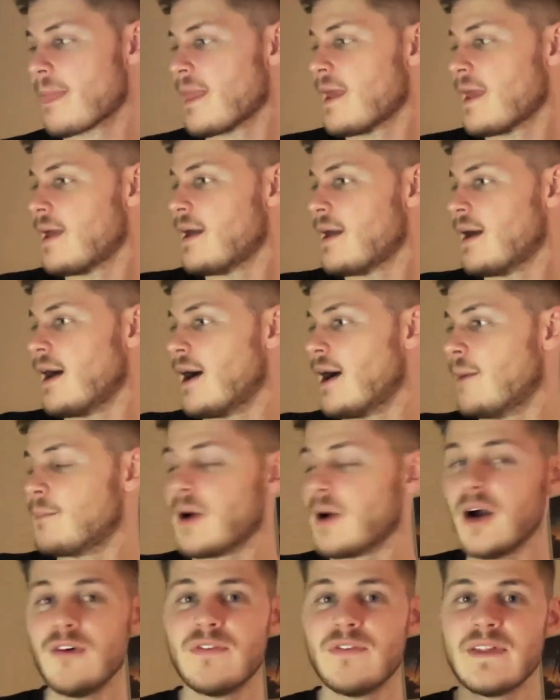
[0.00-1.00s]
But
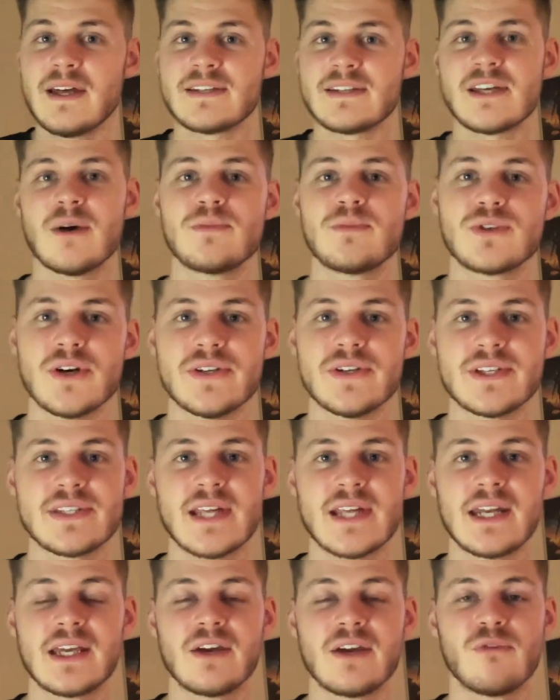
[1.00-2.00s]
hopefully that's helped your
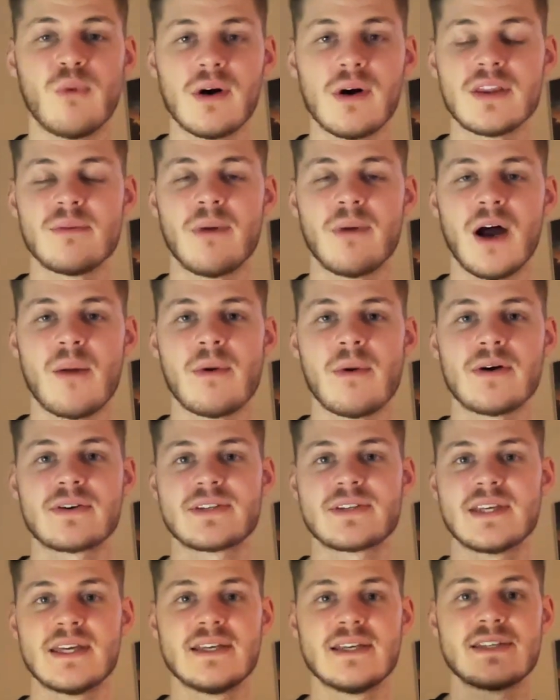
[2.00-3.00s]
understanding of what the buy box
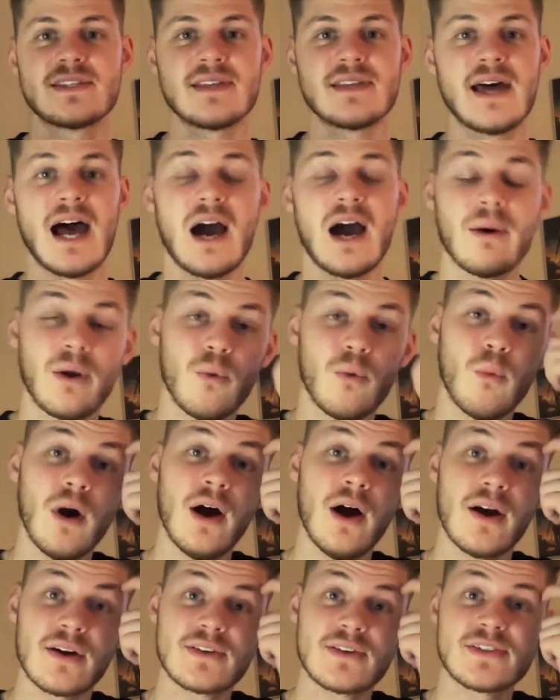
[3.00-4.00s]
is, how it
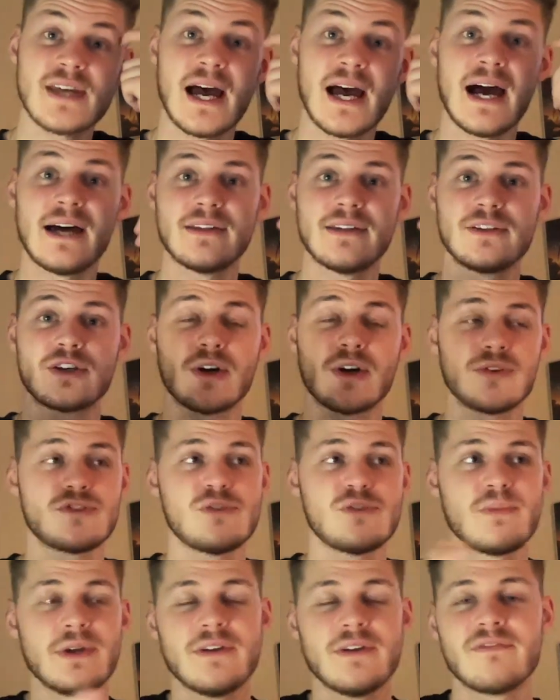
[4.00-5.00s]
works, and the
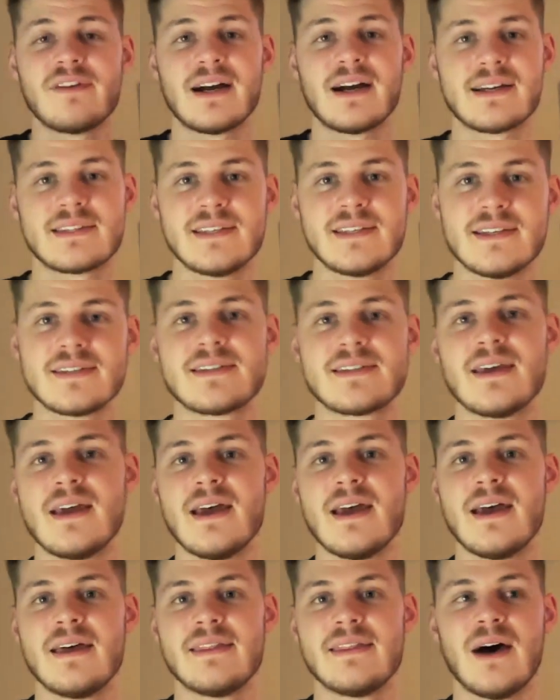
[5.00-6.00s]
contributing factors
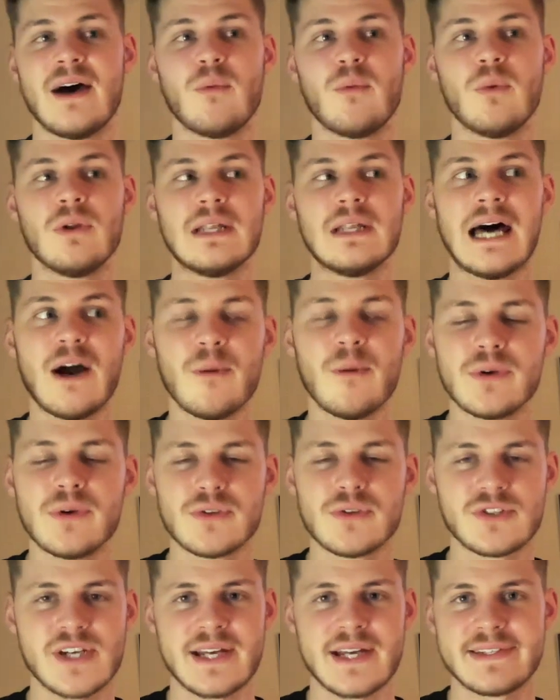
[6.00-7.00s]
that will help your
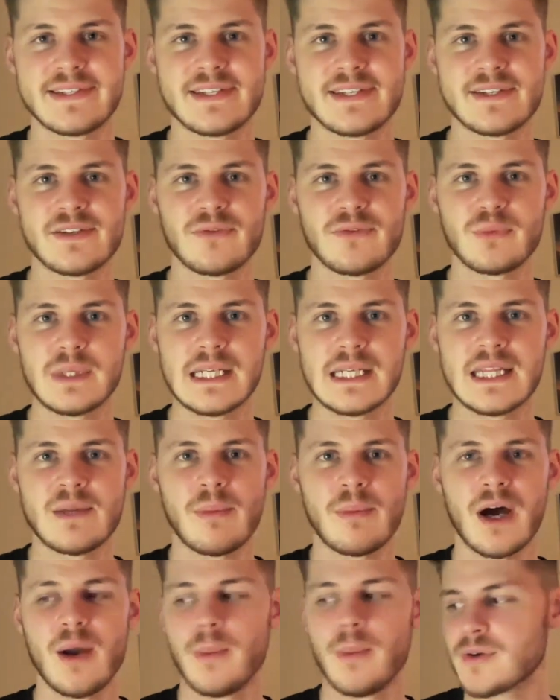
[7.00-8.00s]
chances of winning the
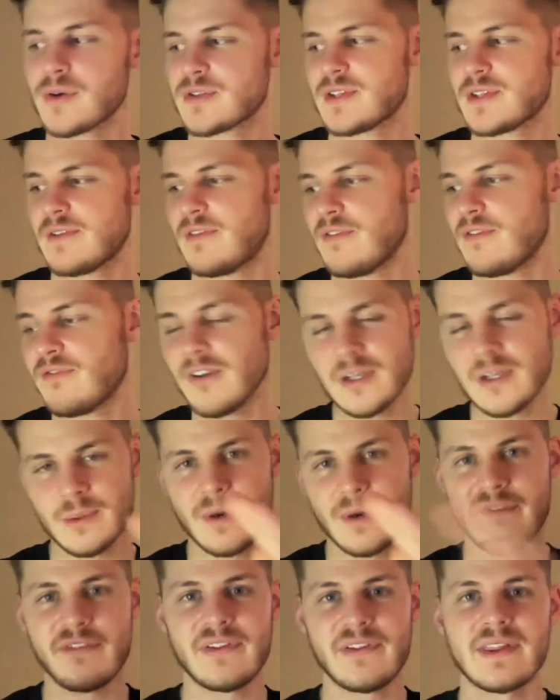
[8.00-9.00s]
buy box. If you follow
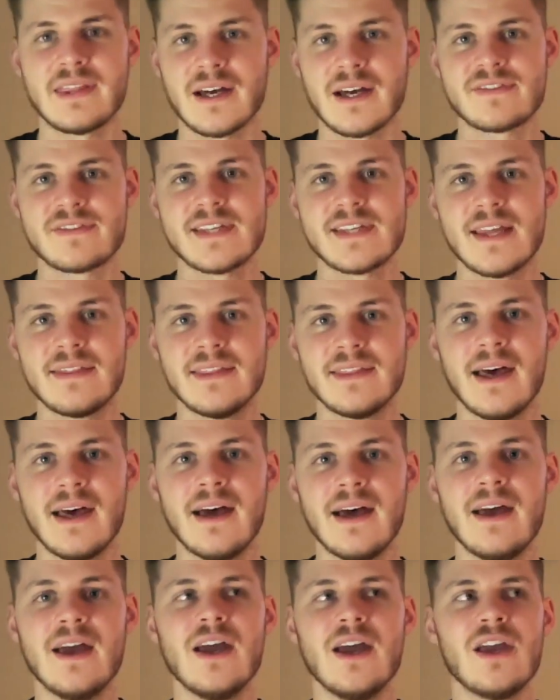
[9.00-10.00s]
everything that I've said there,
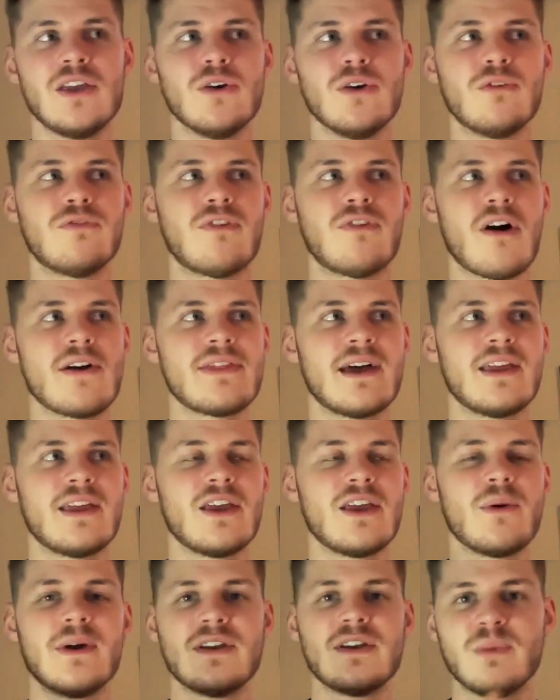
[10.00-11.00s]
you'll find that
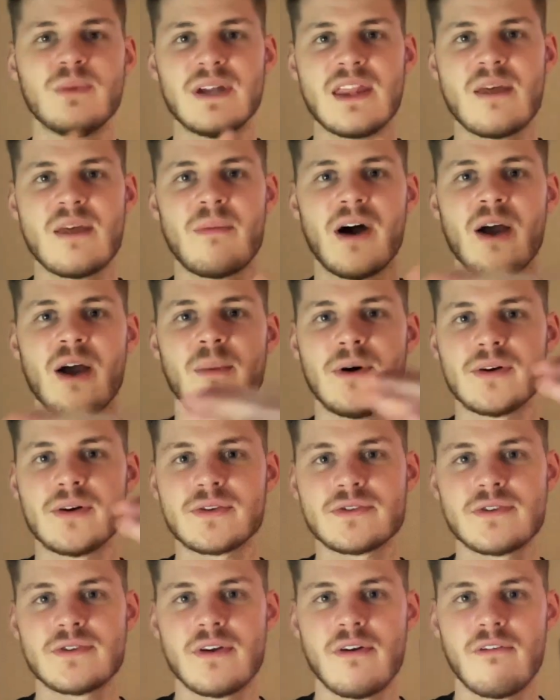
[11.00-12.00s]
you end up winning the buy
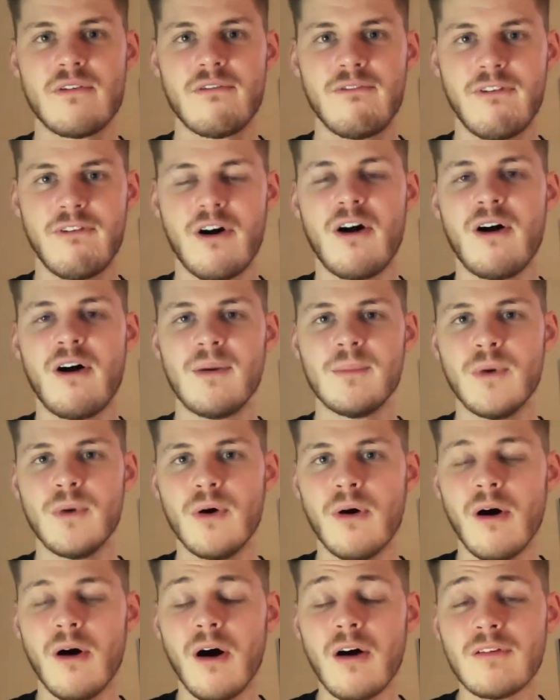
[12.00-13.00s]
box far
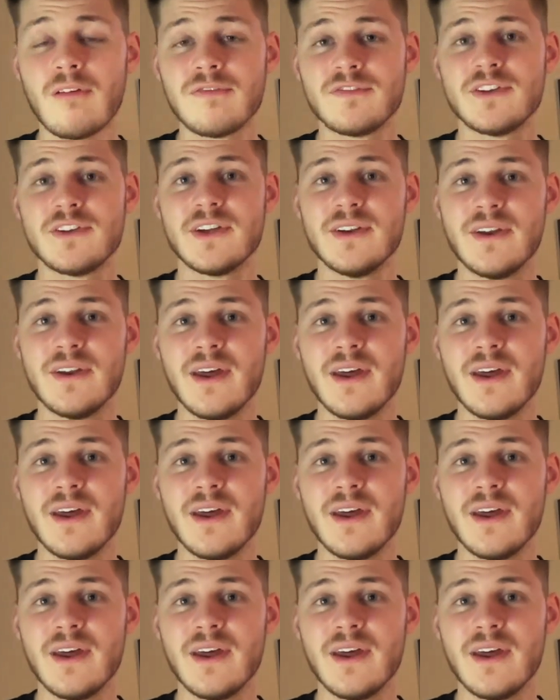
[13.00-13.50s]
more often.